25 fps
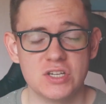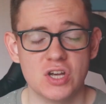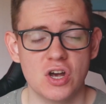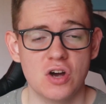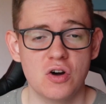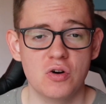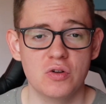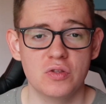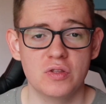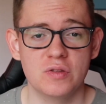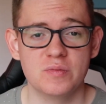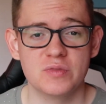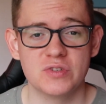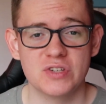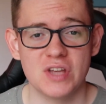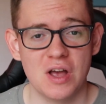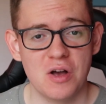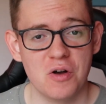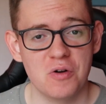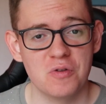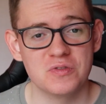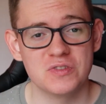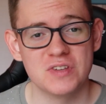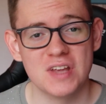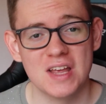titled
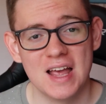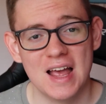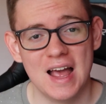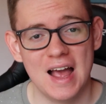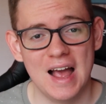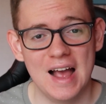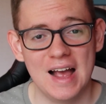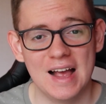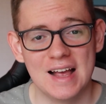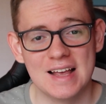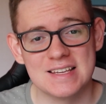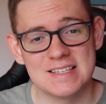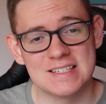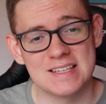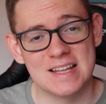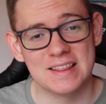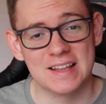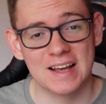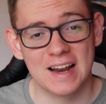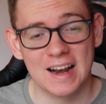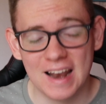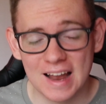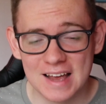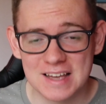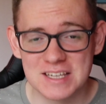themselves as
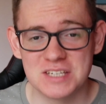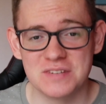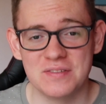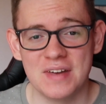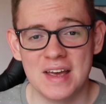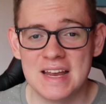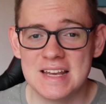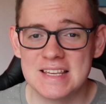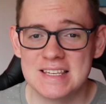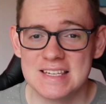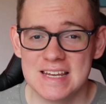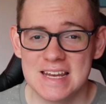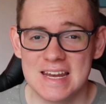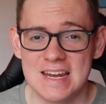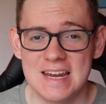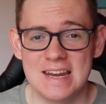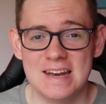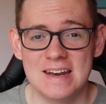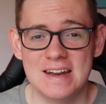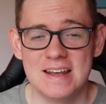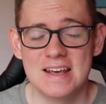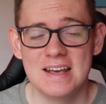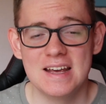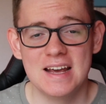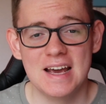the Class of 18
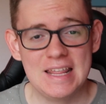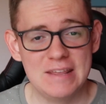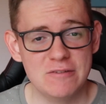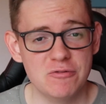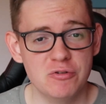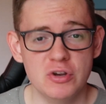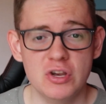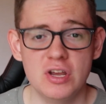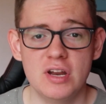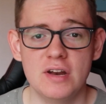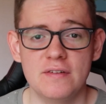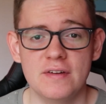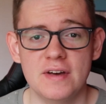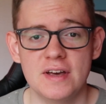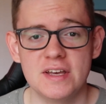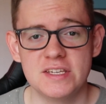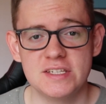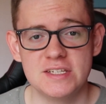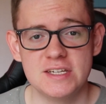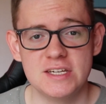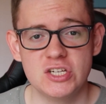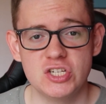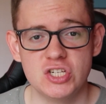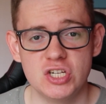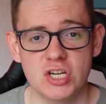and they're all
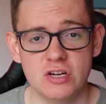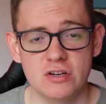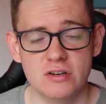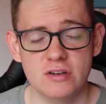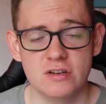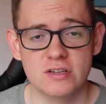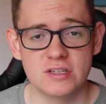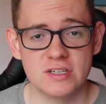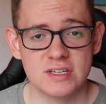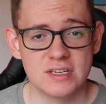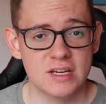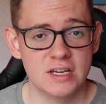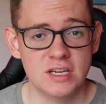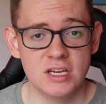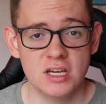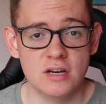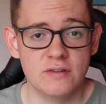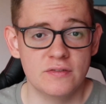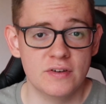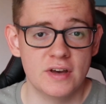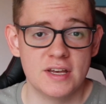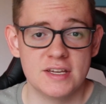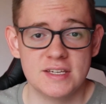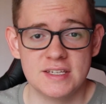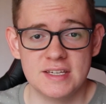university students at
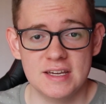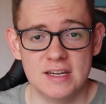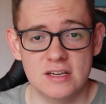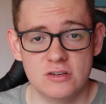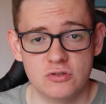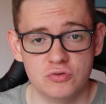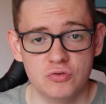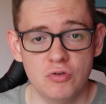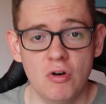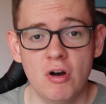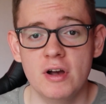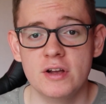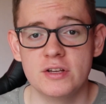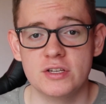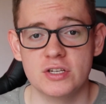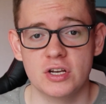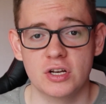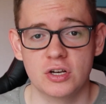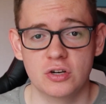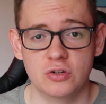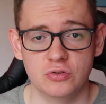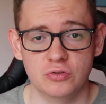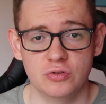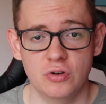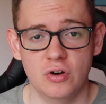universities right
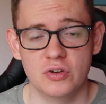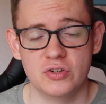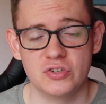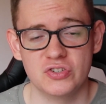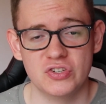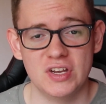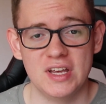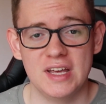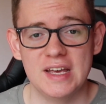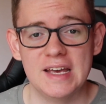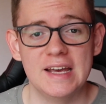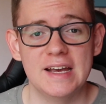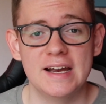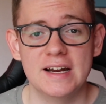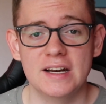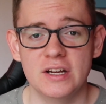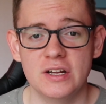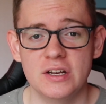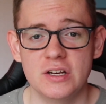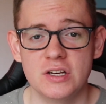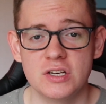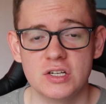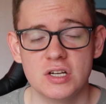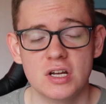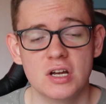across
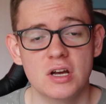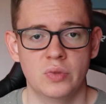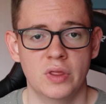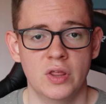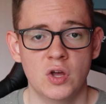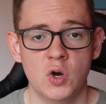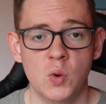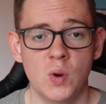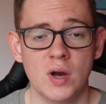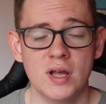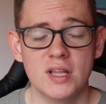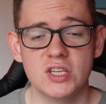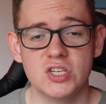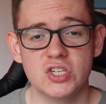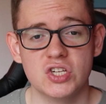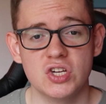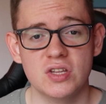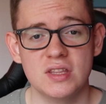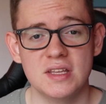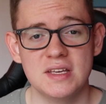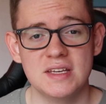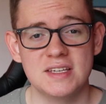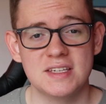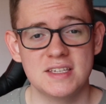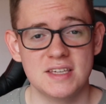England. But they all went to
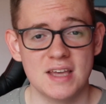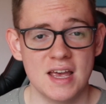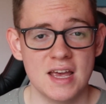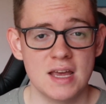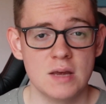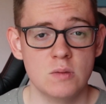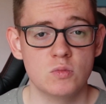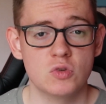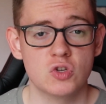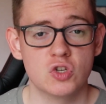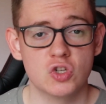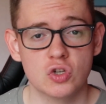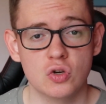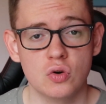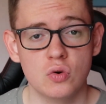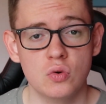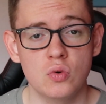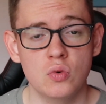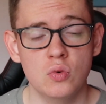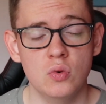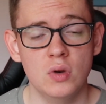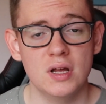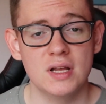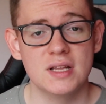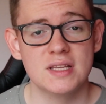the same
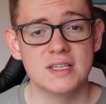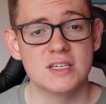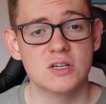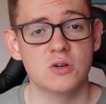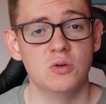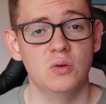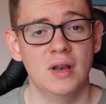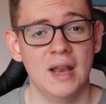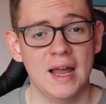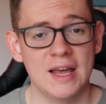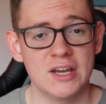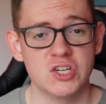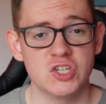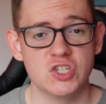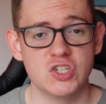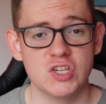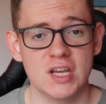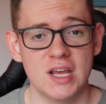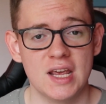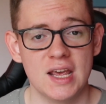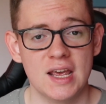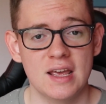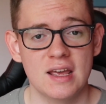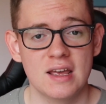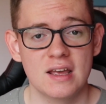school until last
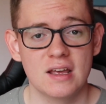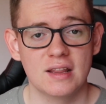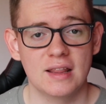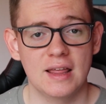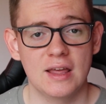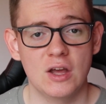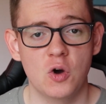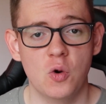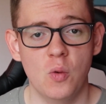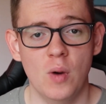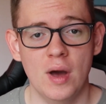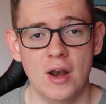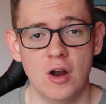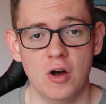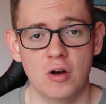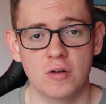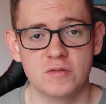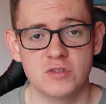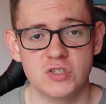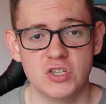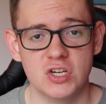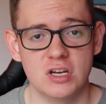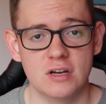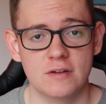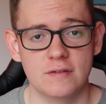year they all went
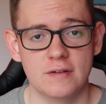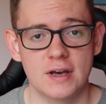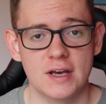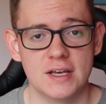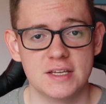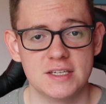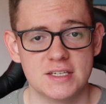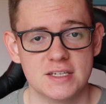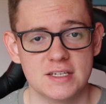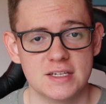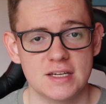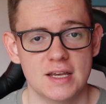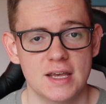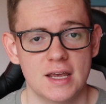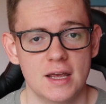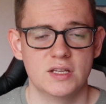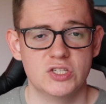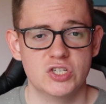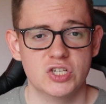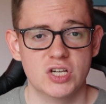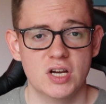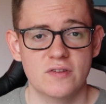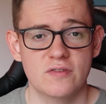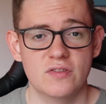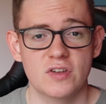off to university.
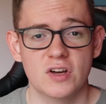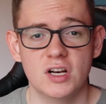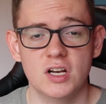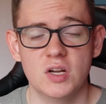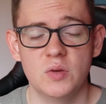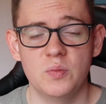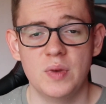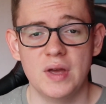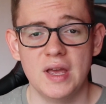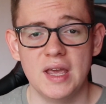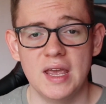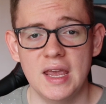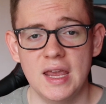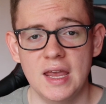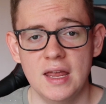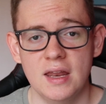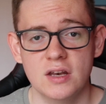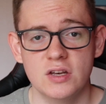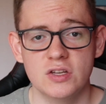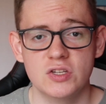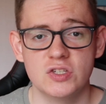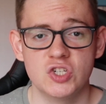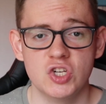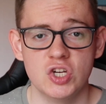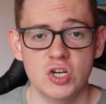Took over the club
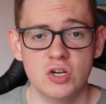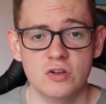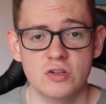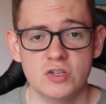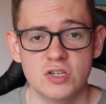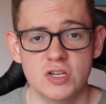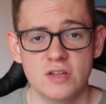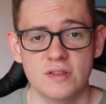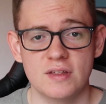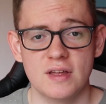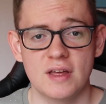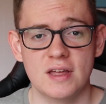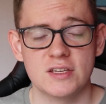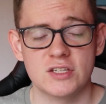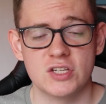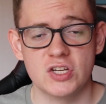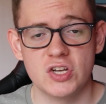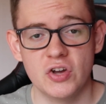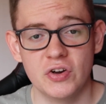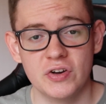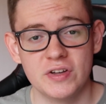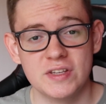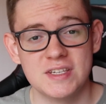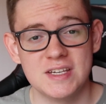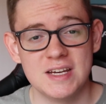in June
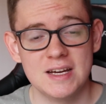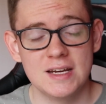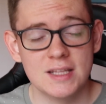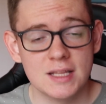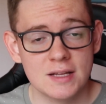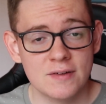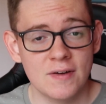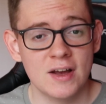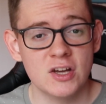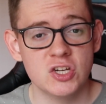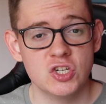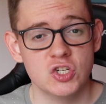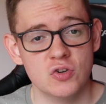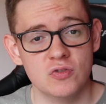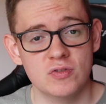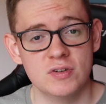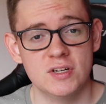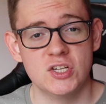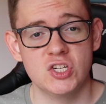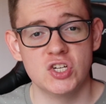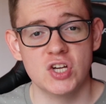2019. They've actually already